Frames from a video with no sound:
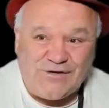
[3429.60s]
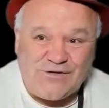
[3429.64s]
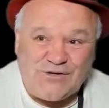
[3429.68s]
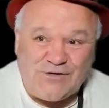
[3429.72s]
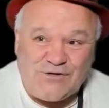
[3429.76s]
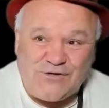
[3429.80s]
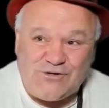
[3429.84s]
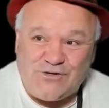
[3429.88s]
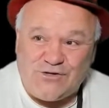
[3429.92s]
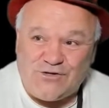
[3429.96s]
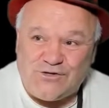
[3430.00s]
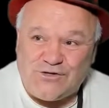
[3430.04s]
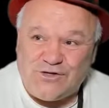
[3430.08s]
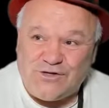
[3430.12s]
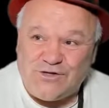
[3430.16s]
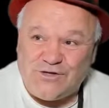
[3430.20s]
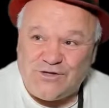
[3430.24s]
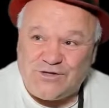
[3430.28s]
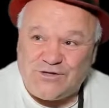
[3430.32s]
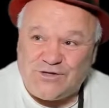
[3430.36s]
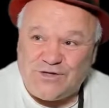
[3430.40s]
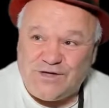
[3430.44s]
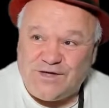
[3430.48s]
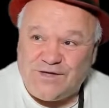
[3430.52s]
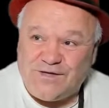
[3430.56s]

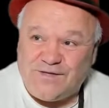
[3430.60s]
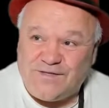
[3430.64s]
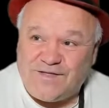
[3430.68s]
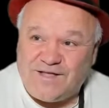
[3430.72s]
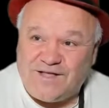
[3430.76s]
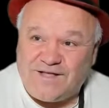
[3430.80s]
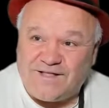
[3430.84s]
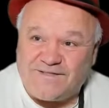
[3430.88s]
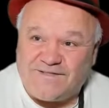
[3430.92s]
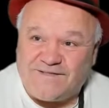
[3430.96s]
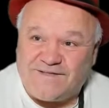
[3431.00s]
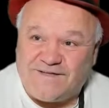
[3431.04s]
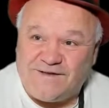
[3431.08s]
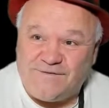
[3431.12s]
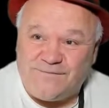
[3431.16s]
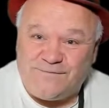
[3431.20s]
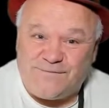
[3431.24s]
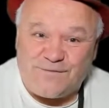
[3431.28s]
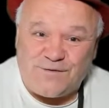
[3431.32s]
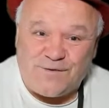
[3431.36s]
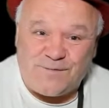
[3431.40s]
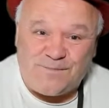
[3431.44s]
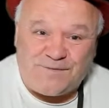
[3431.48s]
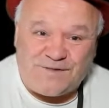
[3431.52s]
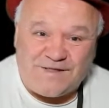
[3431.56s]
she kind of
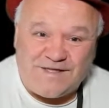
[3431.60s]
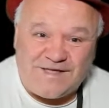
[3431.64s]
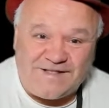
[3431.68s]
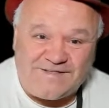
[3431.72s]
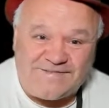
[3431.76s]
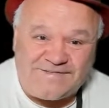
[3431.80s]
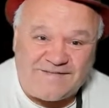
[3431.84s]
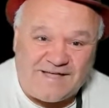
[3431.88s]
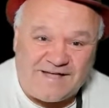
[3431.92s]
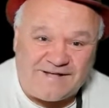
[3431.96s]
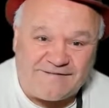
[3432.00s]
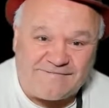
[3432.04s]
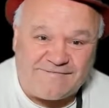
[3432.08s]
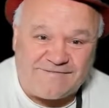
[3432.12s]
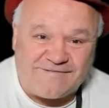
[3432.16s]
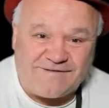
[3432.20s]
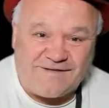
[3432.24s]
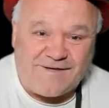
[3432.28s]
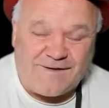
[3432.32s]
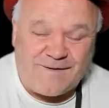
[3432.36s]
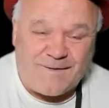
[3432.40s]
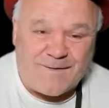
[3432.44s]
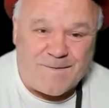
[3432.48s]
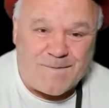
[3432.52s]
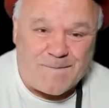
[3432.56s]
verbally attacked
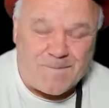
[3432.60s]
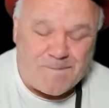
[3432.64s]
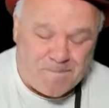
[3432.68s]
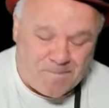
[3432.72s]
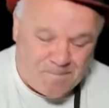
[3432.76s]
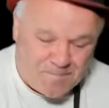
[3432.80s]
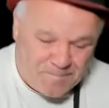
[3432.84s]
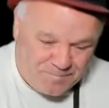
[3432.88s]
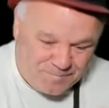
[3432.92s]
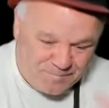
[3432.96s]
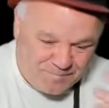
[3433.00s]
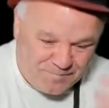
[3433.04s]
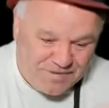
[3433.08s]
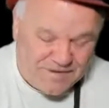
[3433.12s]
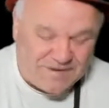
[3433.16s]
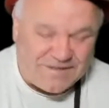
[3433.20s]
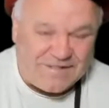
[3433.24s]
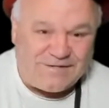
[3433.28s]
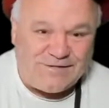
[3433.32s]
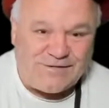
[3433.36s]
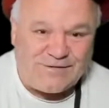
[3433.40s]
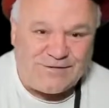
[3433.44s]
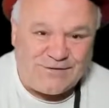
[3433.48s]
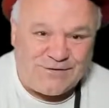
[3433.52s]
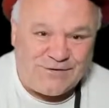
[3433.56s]

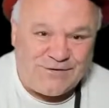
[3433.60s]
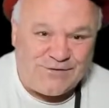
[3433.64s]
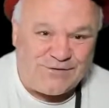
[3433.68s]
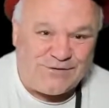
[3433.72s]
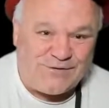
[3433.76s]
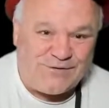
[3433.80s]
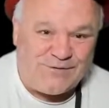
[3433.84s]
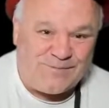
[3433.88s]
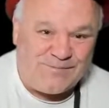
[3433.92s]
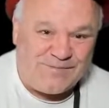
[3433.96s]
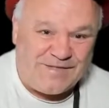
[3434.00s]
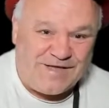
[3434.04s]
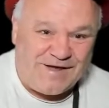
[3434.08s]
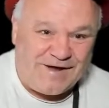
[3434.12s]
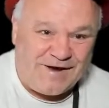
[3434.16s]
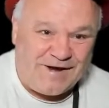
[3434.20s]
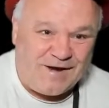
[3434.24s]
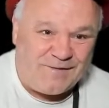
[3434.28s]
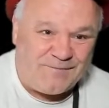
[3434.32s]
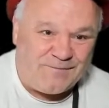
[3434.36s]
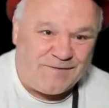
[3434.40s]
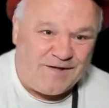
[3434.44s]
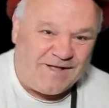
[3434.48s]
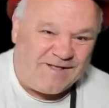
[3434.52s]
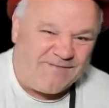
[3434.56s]
Nicola Sturgeon up there.
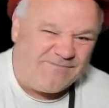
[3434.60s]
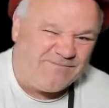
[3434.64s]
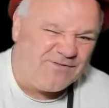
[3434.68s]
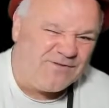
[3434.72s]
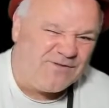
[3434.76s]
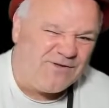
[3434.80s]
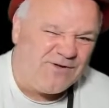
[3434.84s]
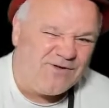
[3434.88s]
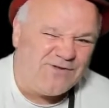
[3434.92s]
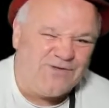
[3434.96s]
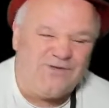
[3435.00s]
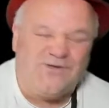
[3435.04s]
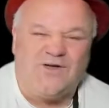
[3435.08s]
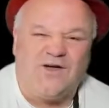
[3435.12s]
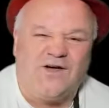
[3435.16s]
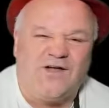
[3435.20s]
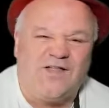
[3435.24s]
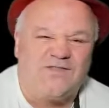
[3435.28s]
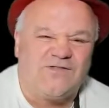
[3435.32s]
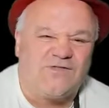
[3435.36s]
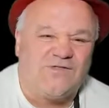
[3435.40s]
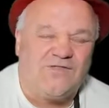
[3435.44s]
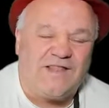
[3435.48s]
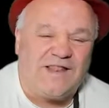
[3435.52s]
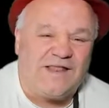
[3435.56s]
Anyway, Sturgeon
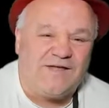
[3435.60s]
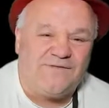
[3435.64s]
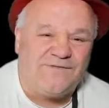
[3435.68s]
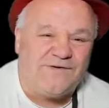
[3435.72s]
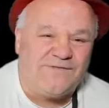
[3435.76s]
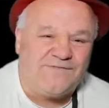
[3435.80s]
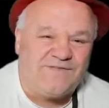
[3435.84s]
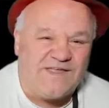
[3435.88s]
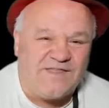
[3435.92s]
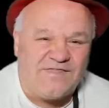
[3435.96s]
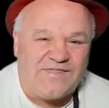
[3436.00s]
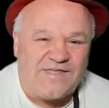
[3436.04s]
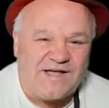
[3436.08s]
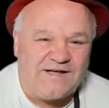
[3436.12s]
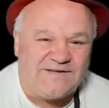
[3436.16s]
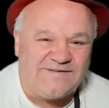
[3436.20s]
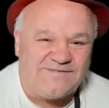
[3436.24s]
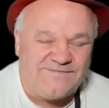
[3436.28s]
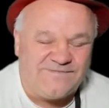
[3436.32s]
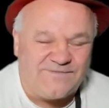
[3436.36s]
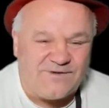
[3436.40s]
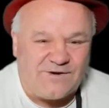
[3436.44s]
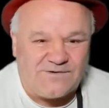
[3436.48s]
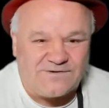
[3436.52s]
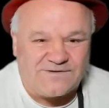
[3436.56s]
got something like
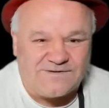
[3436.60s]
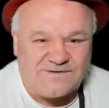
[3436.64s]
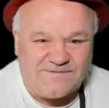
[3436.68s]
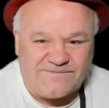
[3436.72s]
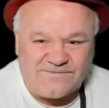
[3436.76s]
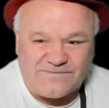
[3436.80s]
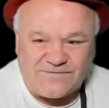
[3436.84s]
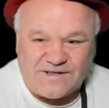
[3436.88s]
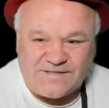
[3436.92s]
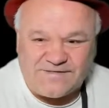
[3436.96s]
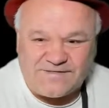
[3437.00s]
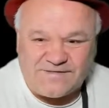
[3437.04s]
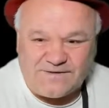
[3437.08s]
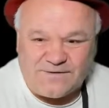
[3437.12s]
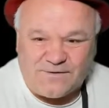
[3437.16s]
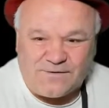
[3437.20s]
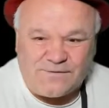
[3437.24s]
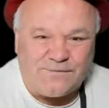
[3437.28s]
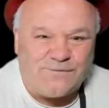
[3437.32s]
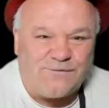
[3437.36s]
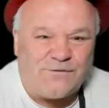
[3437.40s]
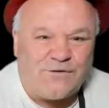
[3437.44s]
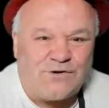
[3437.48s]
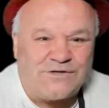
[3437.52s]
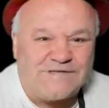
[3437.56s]
15,000 votes and Franson
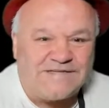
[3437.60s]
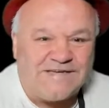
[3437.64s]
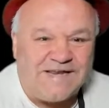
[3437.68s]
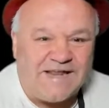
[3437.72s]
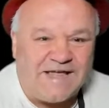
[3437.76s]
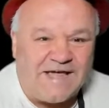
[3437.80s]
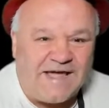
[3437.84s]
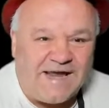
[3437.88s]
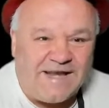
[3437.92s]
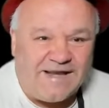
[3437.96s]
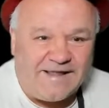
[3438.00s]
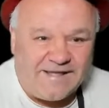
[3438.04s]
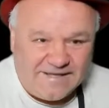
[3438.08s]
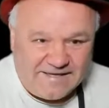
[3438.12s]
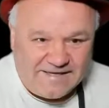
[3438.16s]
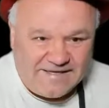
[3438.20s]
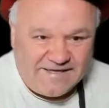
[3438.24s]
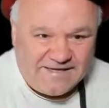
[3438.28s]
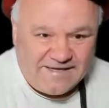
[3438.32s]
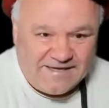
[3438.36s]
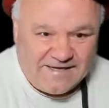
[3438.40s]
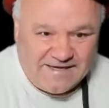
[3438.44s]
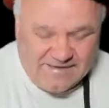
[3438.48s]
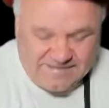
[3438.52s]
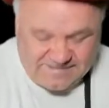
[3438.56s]
got 49.
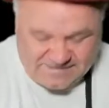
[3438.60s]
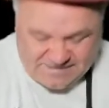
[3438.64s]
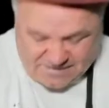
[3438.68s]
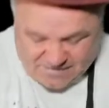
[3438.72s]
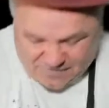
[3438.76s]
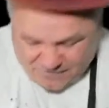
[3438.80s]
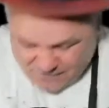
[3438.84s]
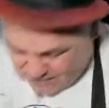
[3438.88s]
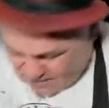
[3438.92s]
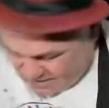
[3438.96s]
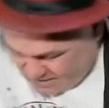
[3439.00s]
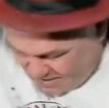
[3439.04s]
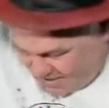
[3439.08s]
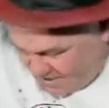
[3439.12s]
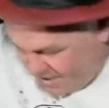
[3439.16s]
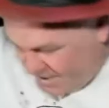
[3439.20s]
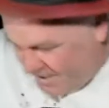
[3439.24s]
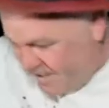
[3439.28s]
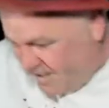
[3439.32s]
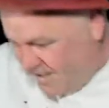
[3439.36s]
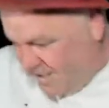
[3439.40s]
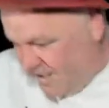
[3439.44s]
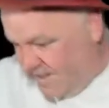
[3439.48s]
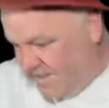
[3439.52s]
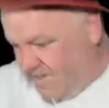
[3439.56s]
So
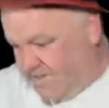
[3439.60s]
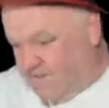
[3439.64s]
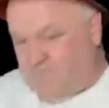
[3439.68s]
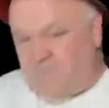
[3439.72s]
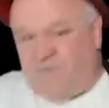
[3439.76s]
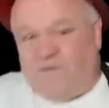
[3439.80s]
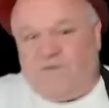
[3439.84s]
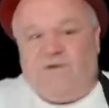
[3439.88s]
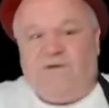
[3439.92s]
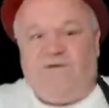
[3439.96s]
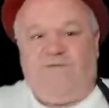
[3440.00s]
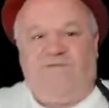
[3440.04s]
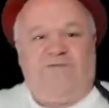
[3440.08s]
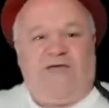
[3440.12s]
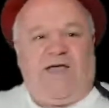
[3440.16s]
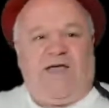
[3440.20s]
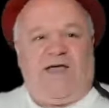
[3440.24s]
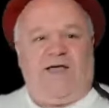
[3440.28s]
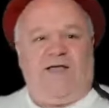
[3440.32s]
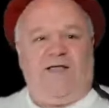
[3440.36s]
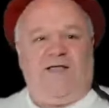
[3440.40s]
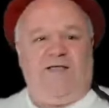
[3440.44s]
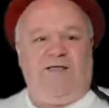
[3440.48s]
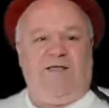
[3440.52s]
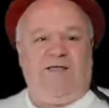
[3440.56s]
in the spirit of
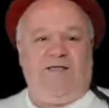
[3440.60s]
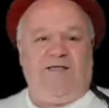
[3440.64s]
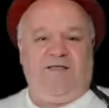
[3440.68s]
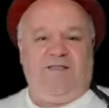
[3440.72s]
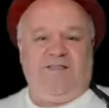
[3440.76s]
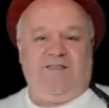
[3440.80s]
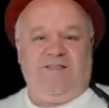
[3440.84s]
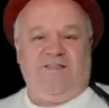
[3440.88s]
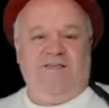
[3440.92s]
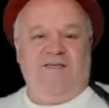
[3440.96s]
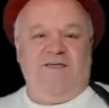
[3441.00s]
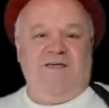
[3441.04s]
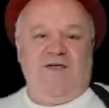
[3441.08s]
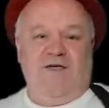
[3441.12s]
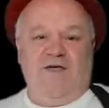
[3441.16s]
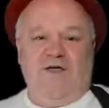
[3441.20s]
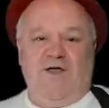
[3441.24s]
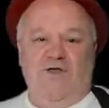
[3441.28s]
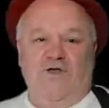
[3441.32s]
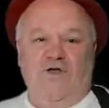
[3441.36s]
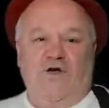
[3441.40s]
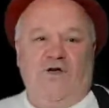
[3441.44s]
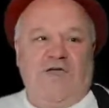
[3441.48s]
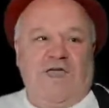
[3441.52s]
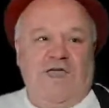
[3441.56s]
that
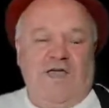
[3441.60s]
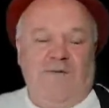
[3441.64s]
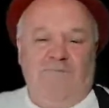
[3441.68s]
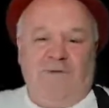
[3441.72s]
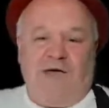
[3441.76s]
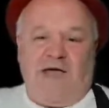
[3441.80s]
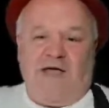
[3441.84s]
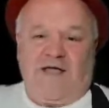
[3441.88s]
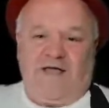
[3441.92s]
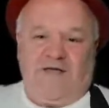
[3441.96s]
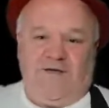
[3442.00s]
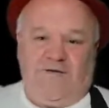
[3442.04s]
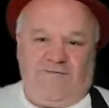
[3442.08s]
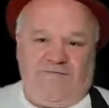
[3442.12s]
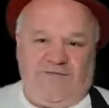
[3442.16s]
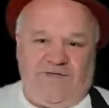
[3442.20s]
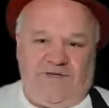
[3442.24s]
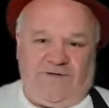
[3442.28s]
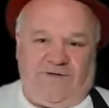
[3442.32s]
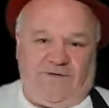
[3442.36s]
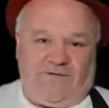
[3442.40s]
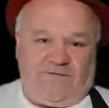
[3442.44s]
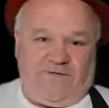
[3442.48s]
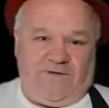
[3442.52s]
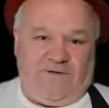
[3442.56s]
knocking back of the old